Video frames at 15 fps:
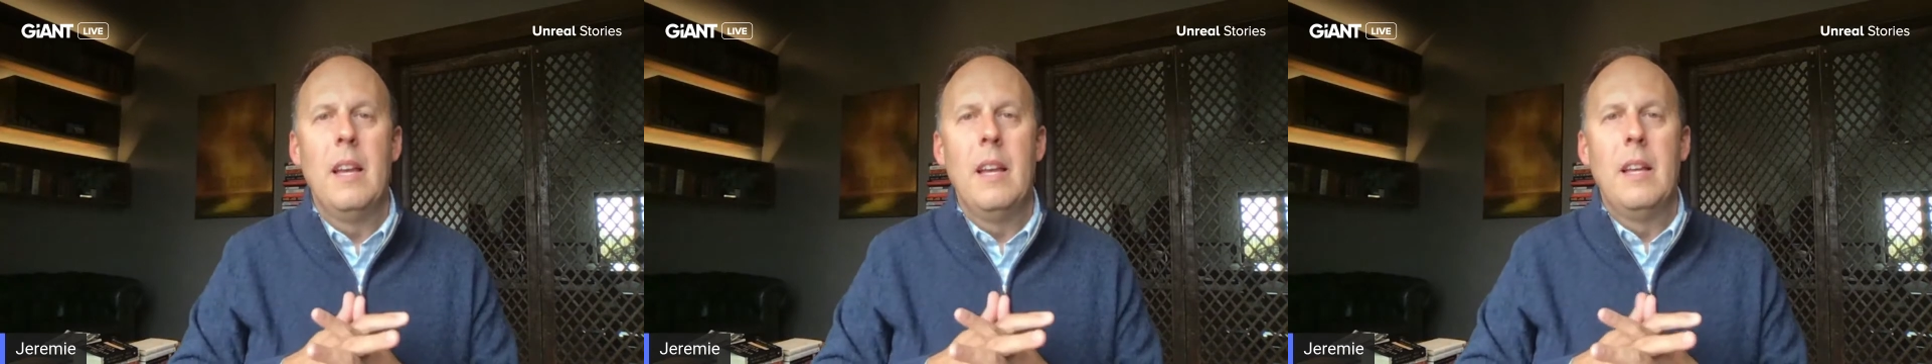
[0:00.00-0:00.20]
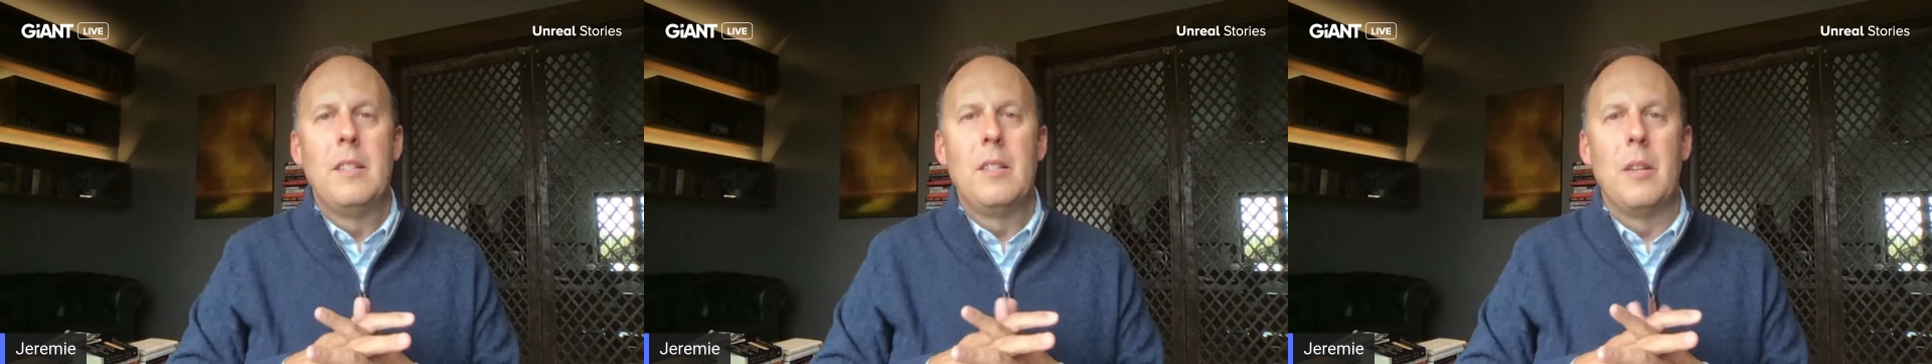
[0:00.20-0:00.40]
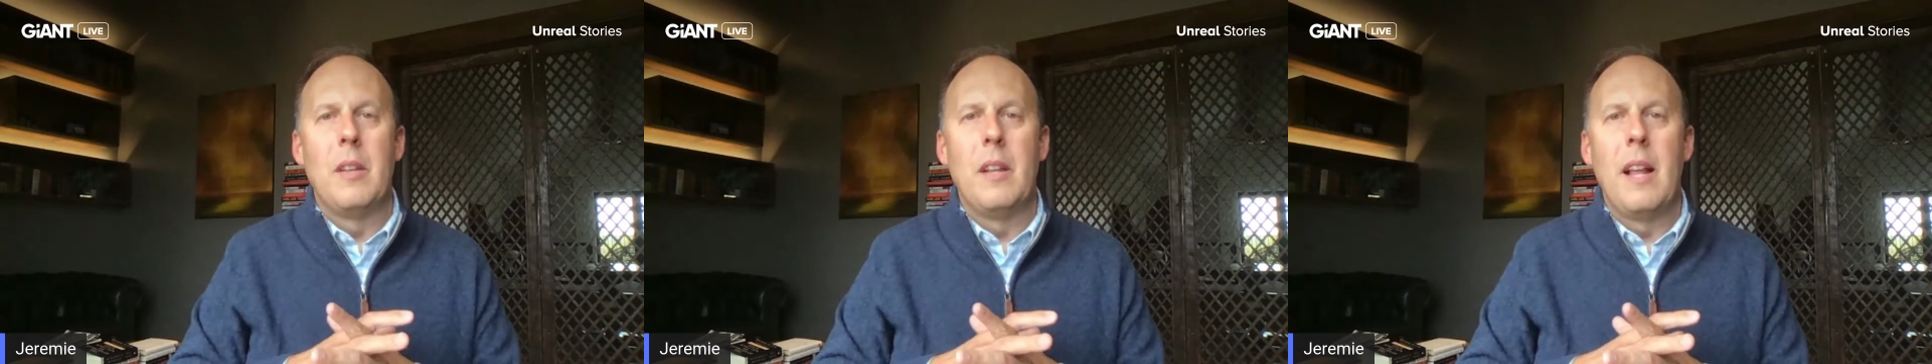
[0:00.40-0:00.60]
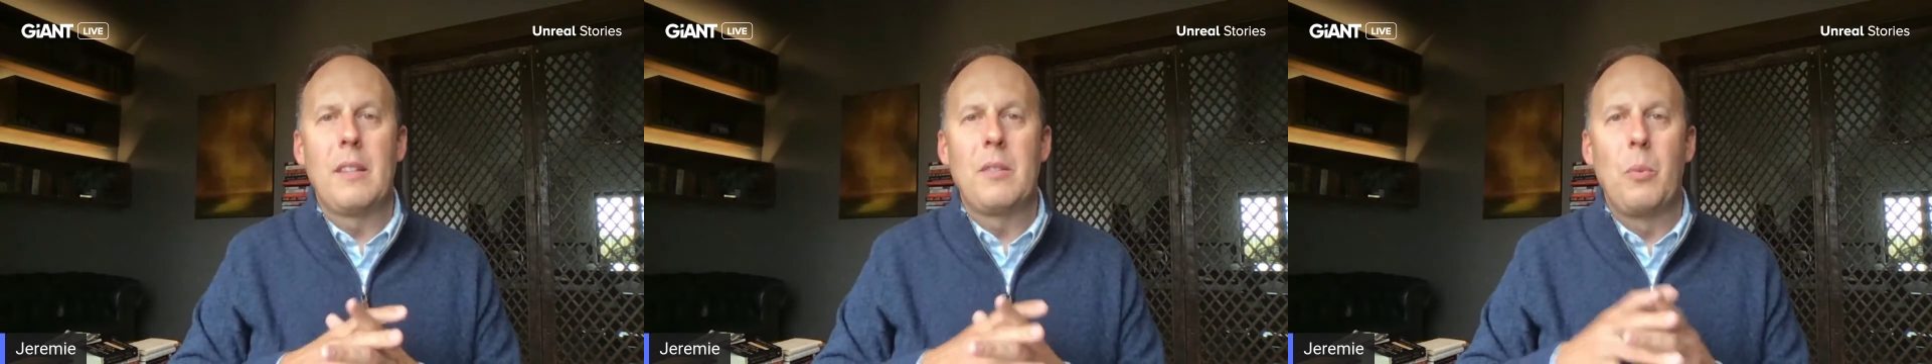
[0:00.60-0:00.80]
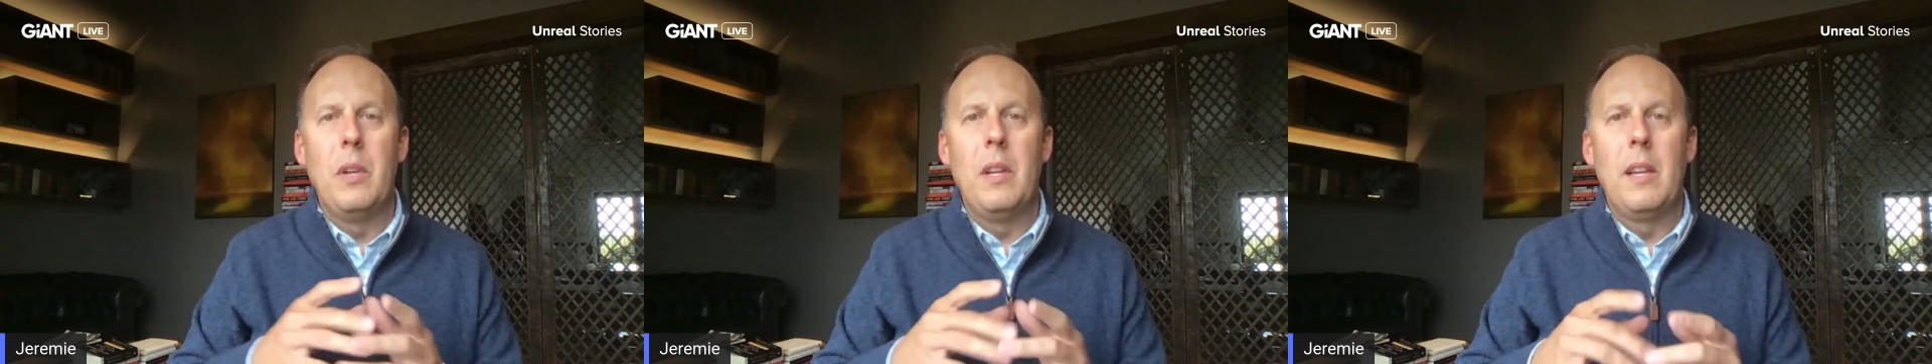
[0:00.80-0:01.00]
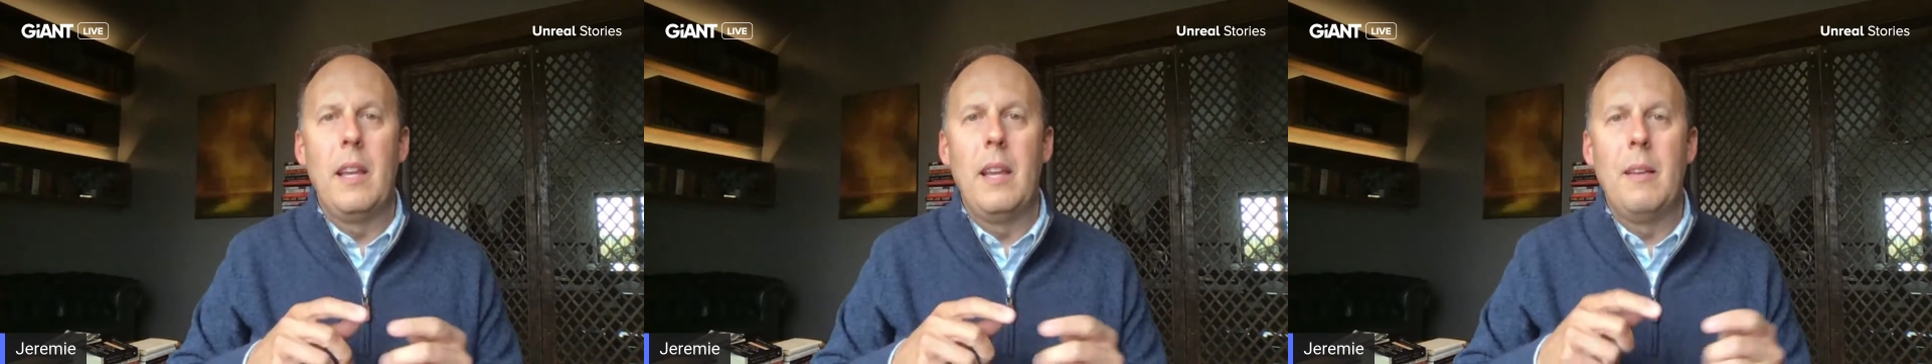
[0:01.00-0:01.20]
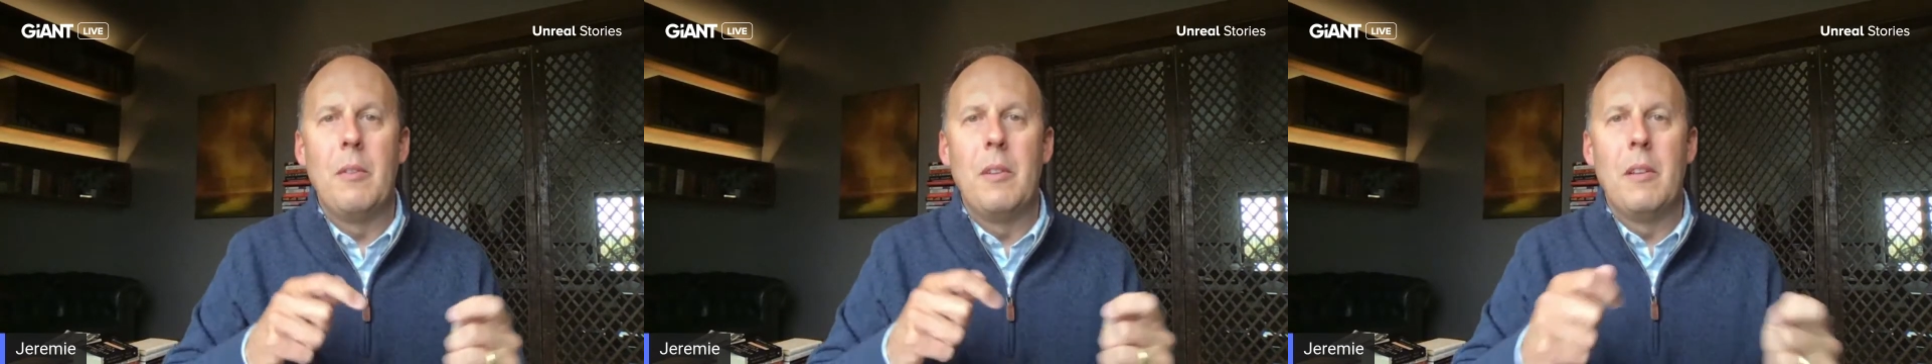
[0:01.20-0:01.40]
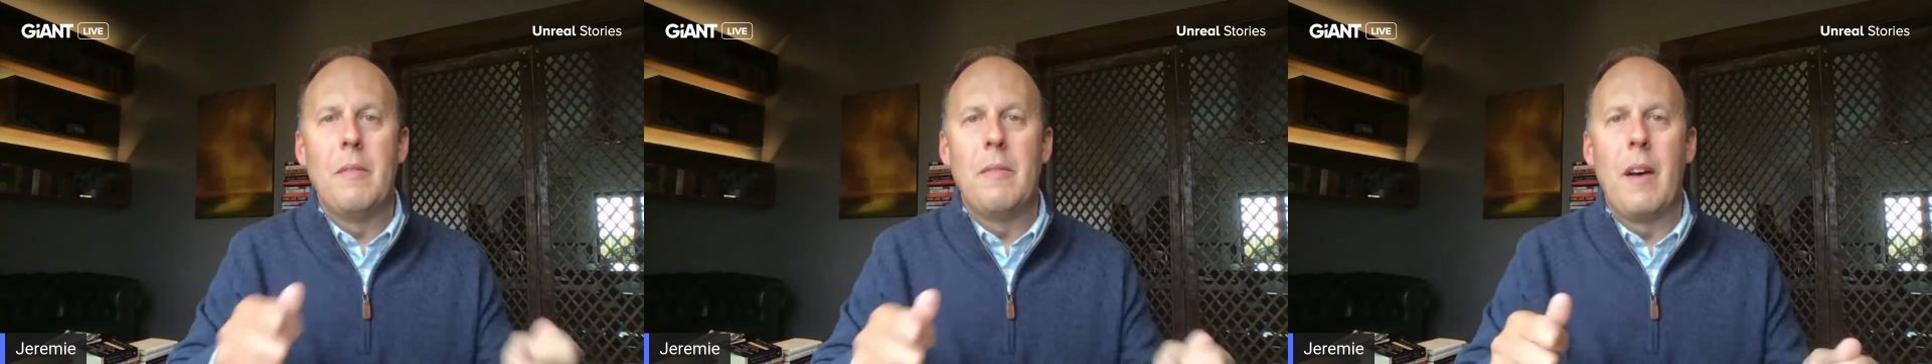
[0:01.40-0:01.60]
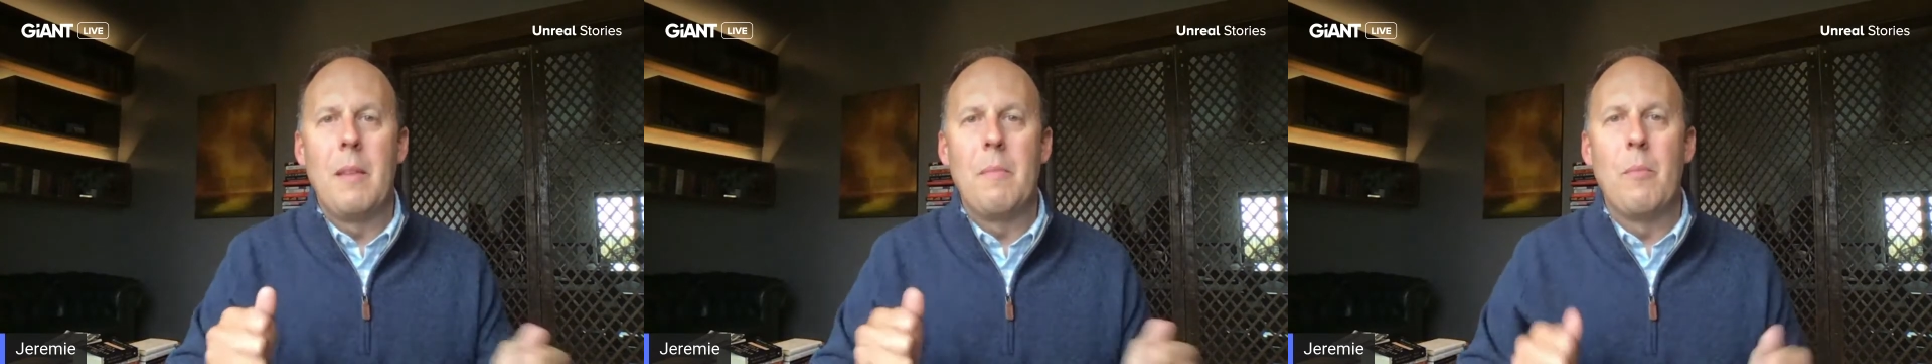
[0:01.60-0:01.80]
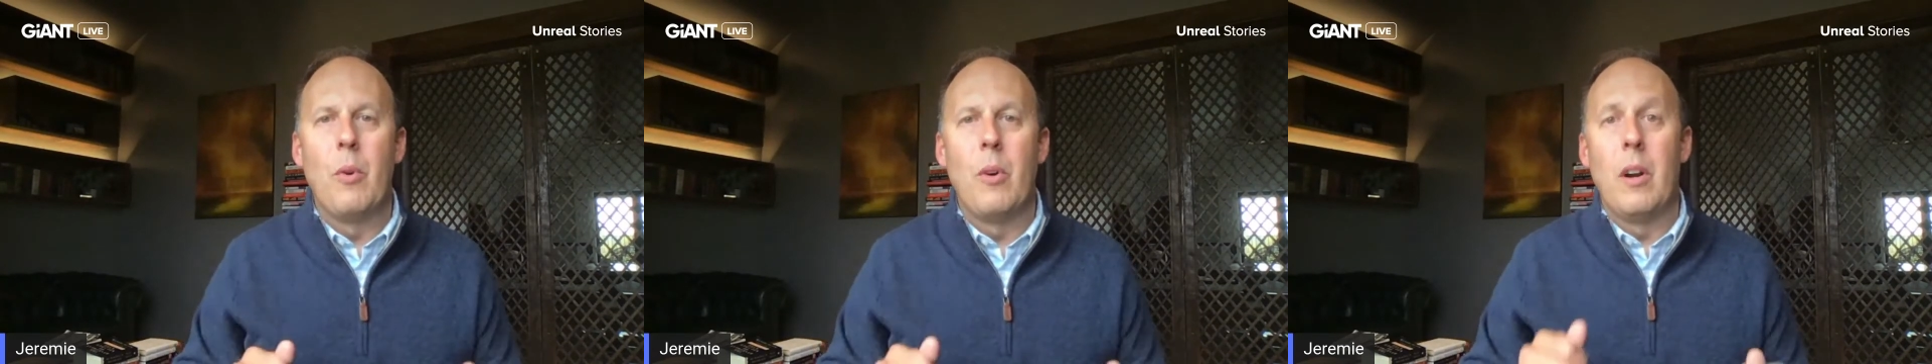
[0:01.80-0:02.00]
So the next week, he even
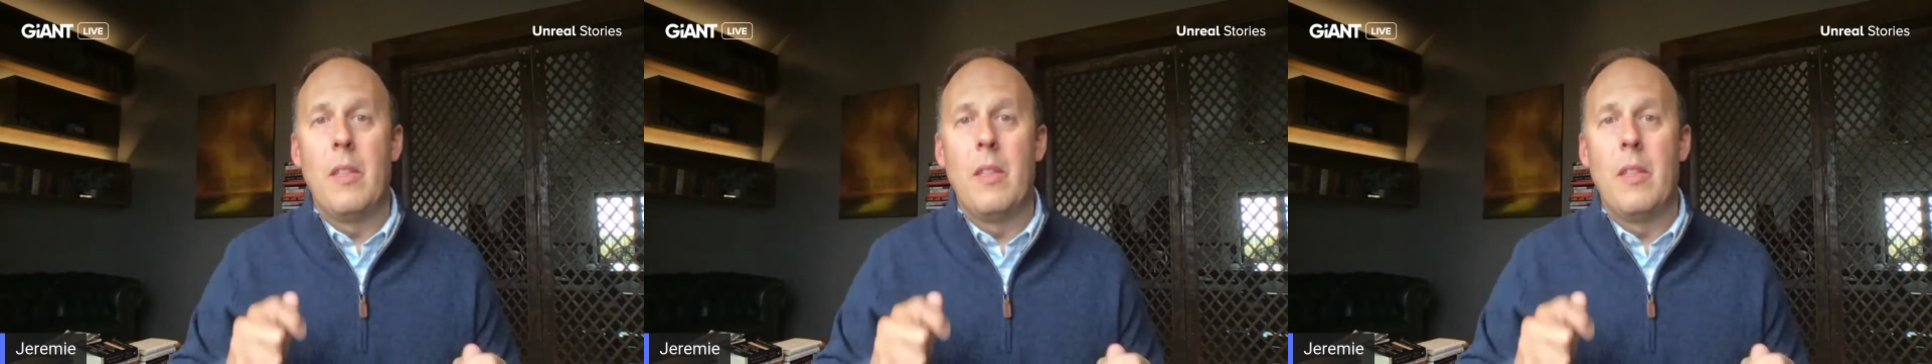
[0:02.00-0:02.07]
invite more.